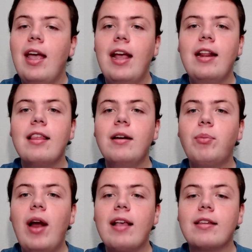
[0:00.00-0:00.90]
it is a
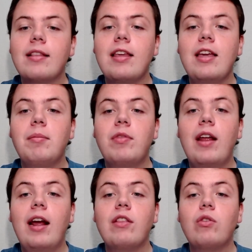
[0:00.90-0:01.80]
Nebraska team
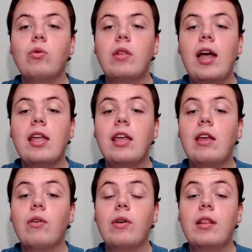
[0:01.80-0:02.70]
that I do like
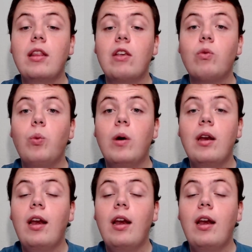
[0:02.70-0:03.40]
here in this one.